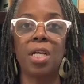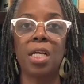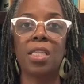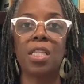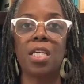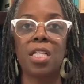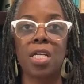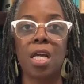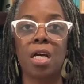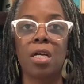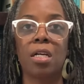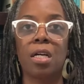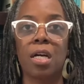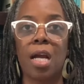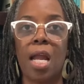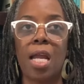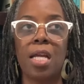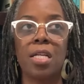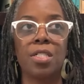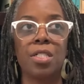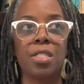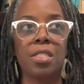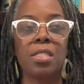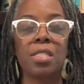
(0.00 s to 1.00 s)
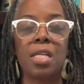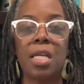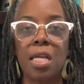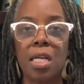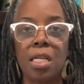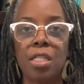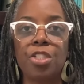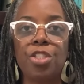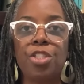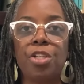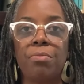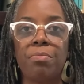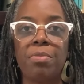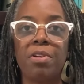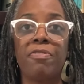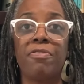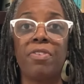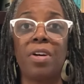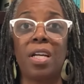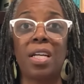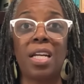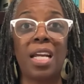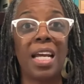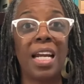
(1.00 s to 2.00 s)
at the younger ages, it should be fun.